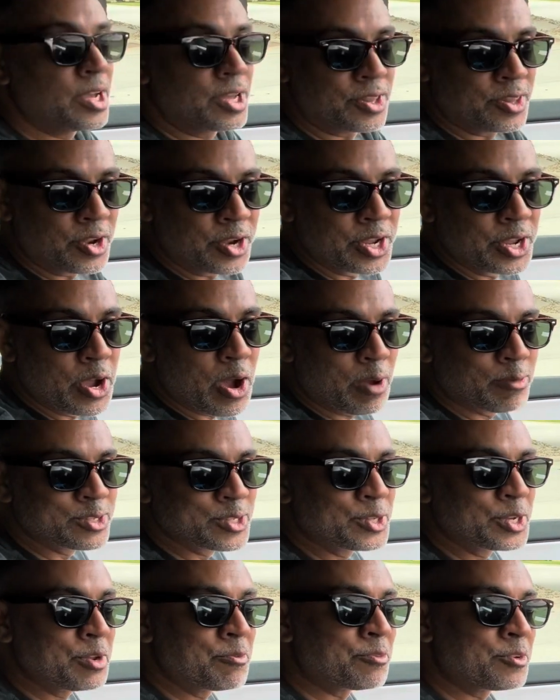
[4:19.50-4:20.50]
there you go, I was
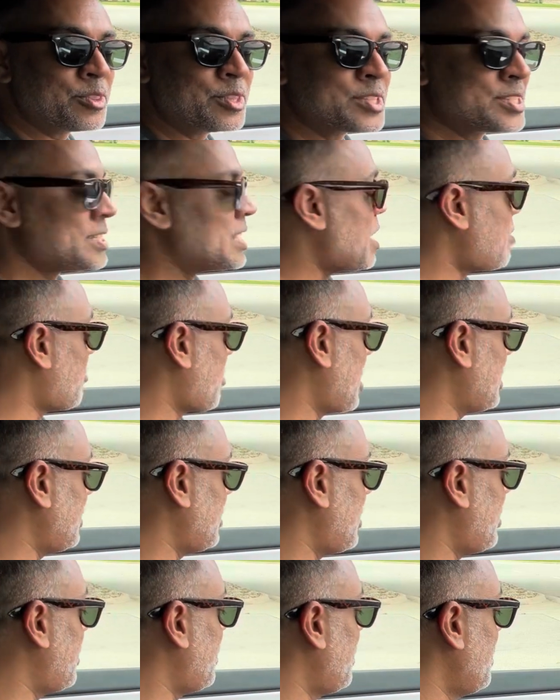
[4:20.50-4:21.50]
looking for the stem right
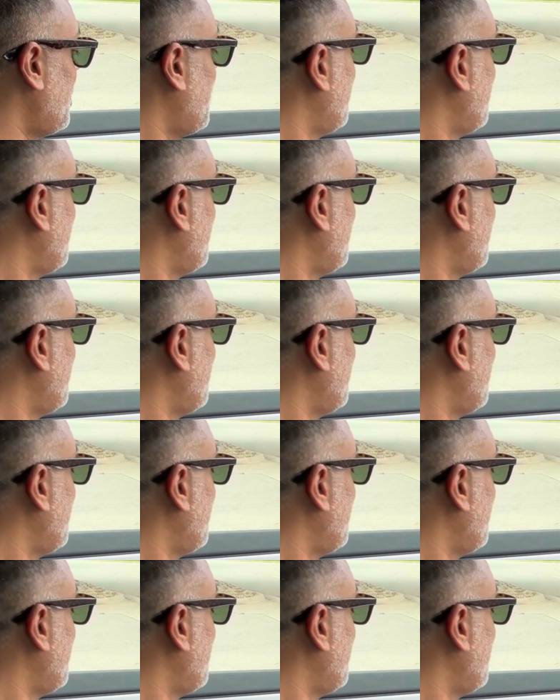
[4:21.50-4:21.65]
there.